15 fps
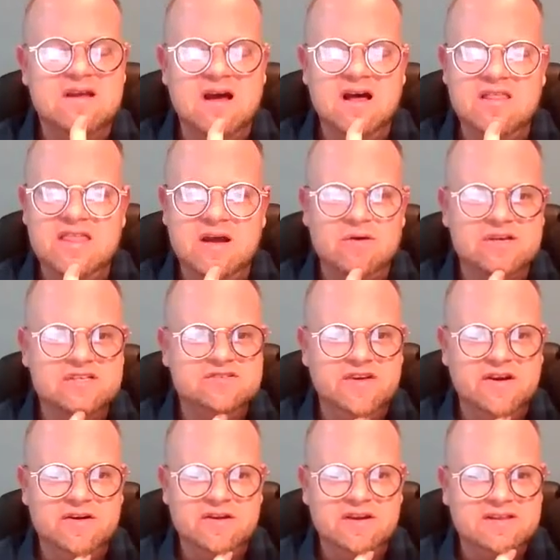no,
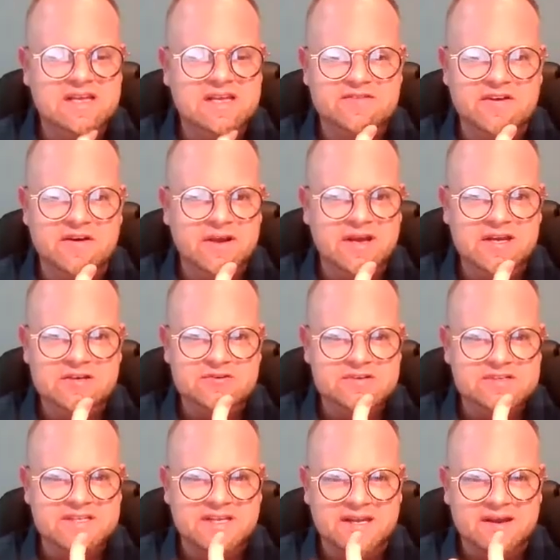that's very
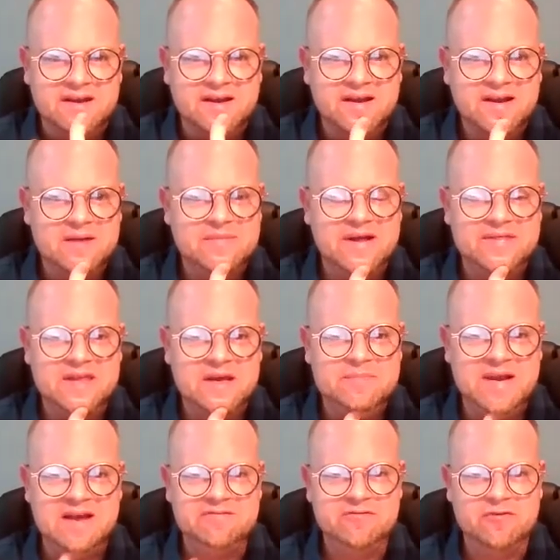interesting about
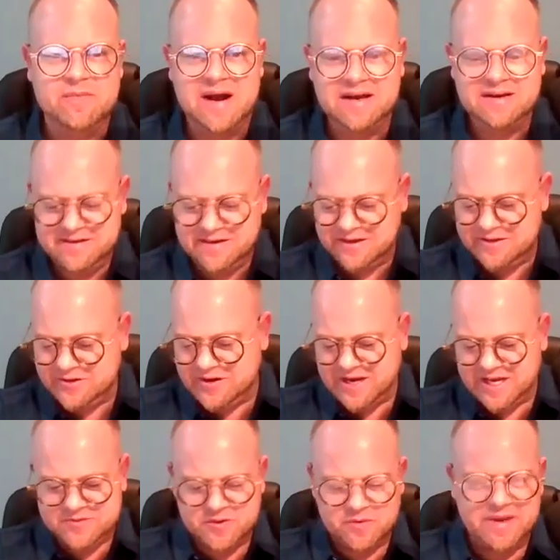that platform. I didn't know you
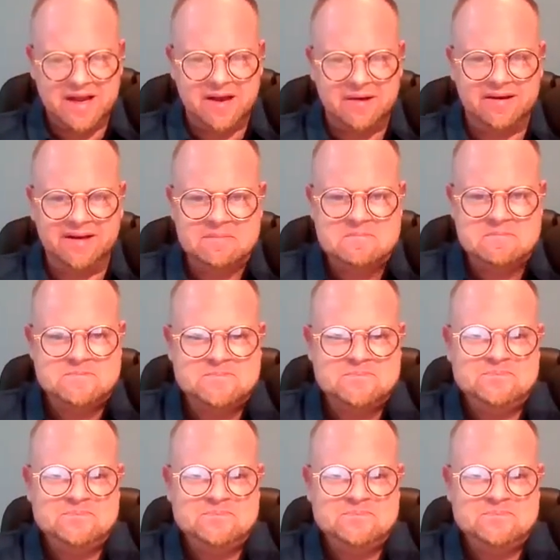guys were behind it.